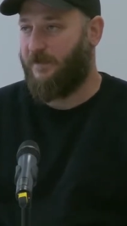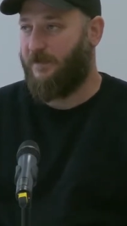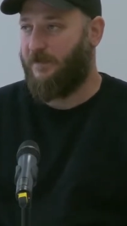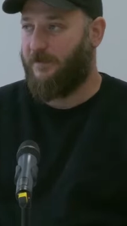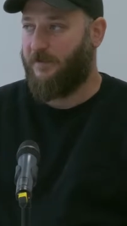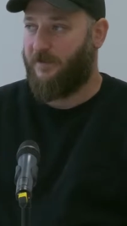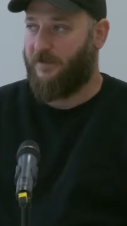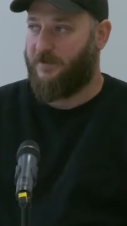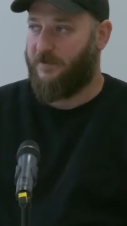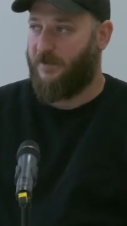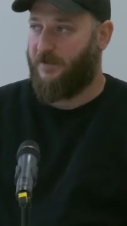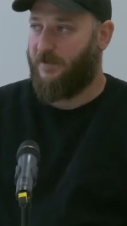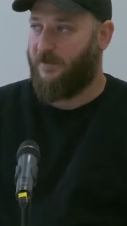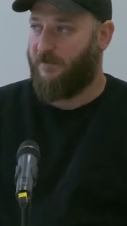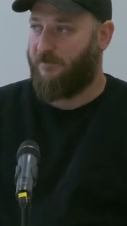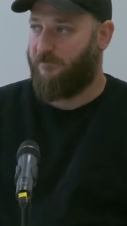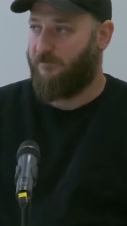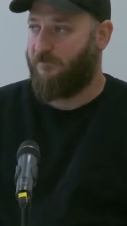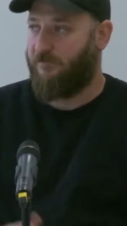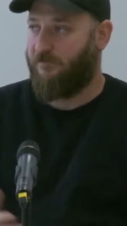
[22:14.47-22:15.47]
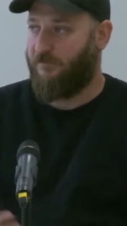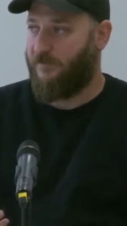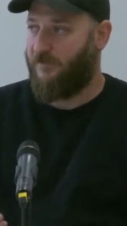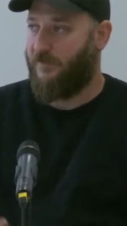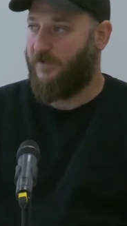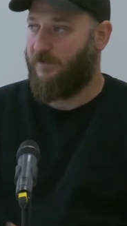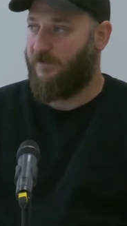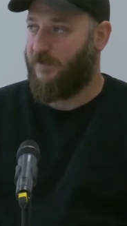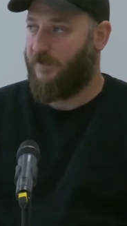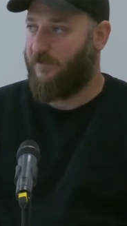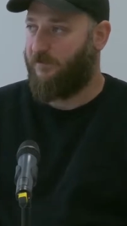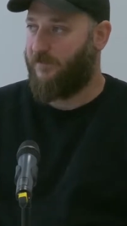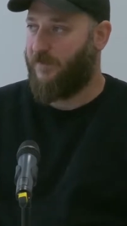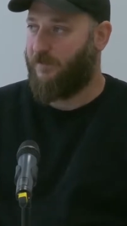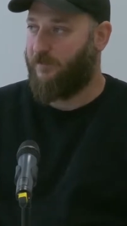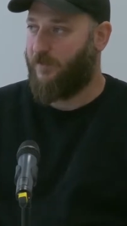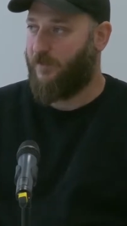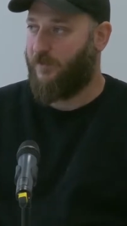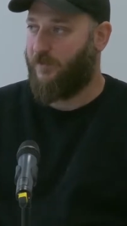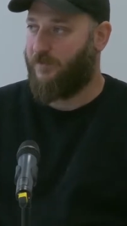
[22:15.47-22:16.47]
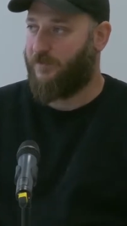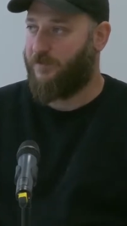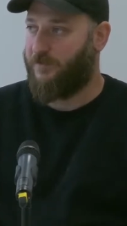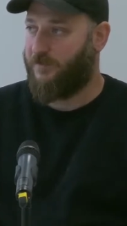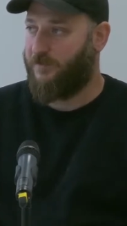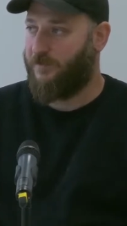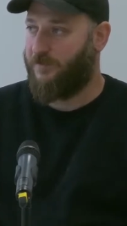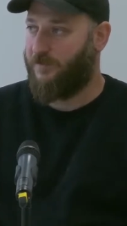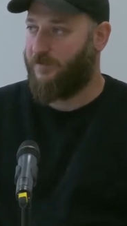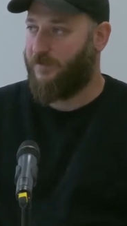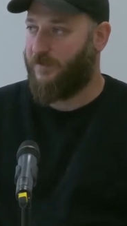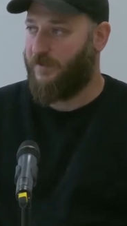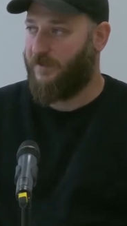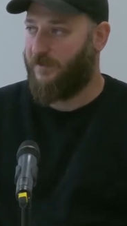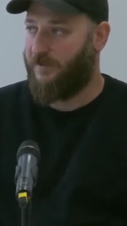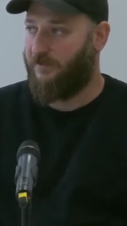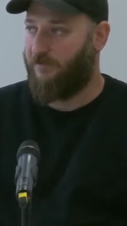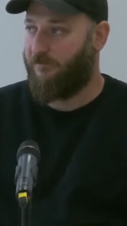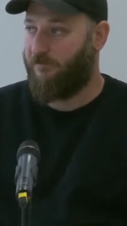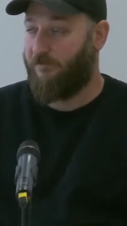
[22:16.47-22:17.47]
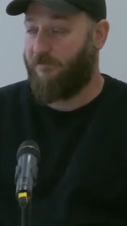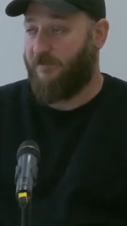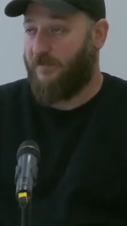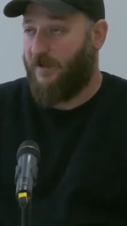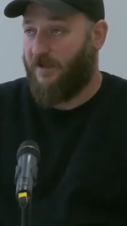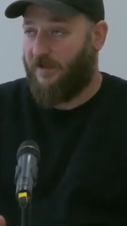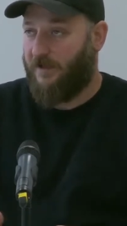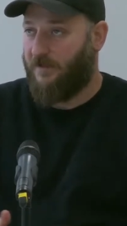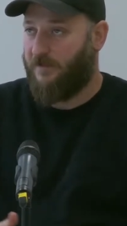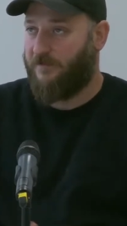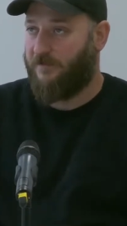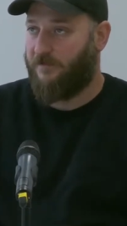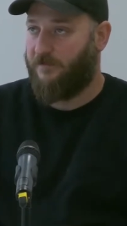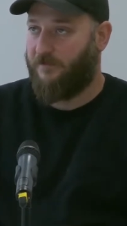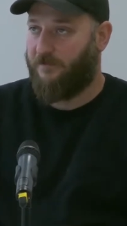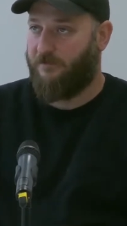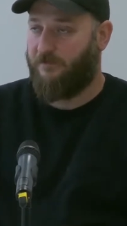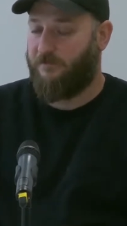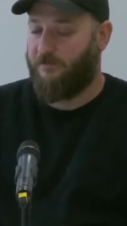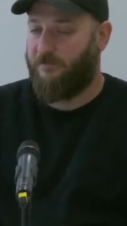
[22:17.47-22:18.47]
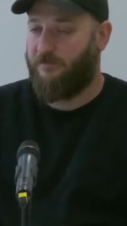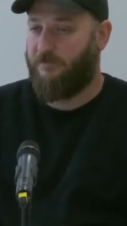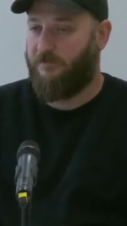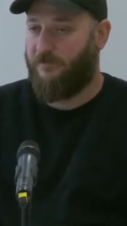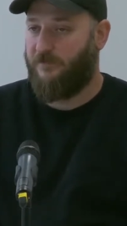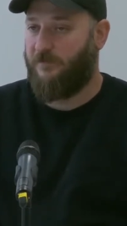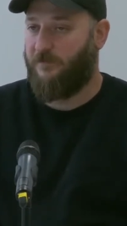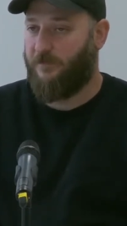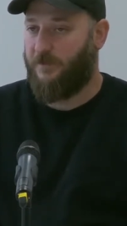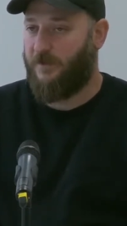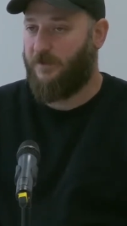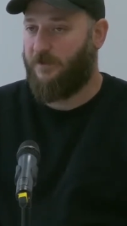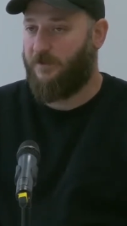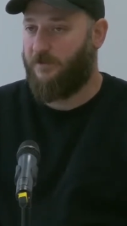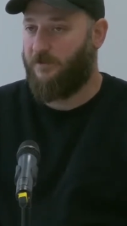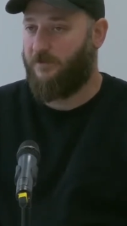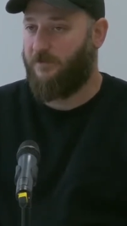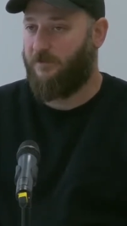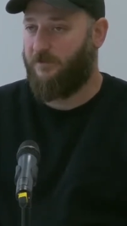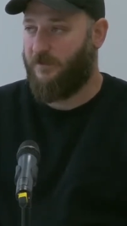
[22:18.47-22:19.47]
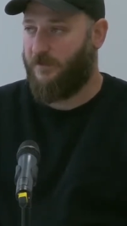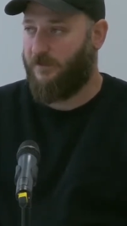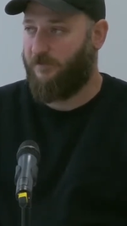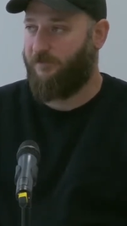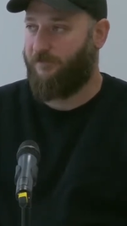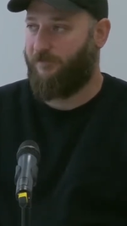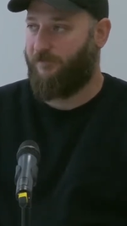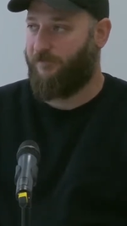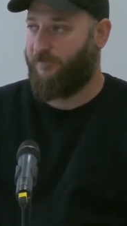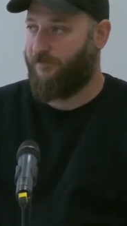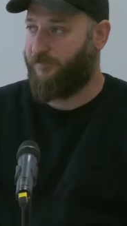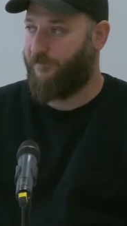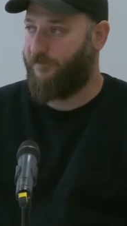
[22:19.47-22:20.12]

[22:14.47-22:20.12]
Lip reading: that's a very important thing, I guess, for me too. Yeah.